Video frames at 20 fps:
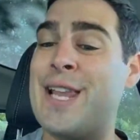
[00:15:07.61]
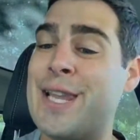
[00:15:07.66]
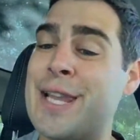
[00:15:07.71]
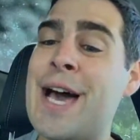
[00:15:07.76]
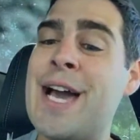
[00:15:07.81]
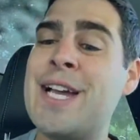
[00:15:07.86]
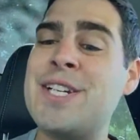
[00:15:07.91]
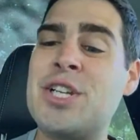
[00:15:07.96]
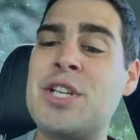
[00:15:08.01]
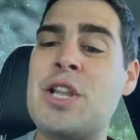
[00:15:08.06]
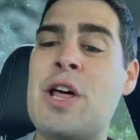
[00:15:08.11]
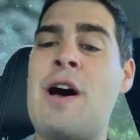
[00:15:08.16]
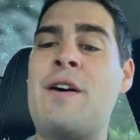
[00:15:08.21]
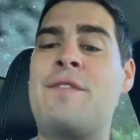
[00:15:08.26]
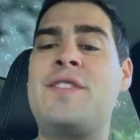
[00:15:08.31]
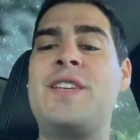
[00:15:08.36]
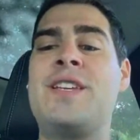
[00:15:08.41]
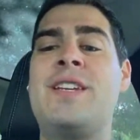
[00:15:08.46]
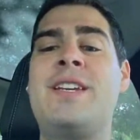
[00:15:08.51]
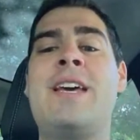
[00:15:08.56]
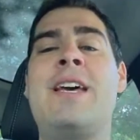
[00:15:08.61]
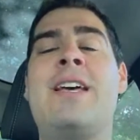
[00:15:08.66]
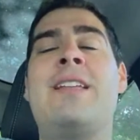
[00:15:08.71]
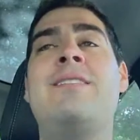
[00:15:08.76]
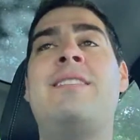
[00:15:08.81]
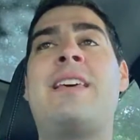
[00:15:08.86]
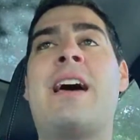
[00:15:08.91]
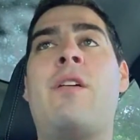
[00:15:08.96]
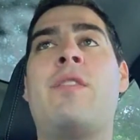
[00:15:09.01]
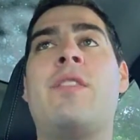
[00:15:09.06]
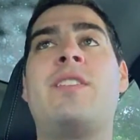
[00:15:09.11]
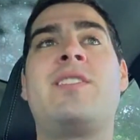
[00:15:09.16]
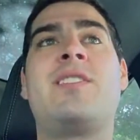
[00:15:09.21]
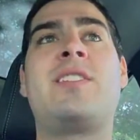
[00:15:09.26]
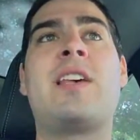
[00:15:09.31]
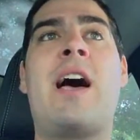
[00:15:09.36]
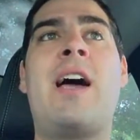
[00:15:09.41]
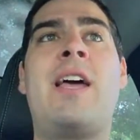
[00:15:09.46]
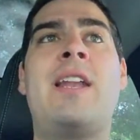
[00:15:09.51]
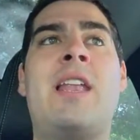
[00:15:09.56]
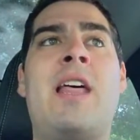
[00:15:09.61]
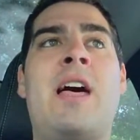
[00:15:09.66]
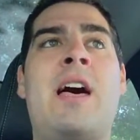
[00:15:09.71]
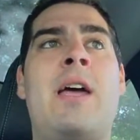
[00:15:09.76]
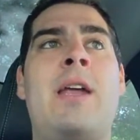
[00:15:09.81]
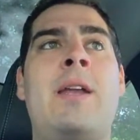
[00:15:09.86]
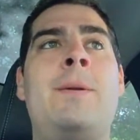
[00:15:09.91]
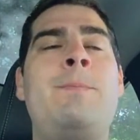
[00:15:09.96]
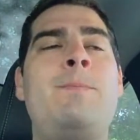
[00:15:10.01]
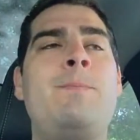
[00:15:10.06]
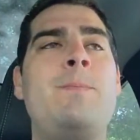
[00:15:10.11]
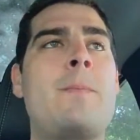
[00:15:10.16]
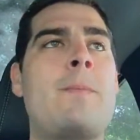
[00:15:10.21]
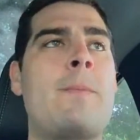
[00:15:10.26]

Elijah Lofton down the sideline.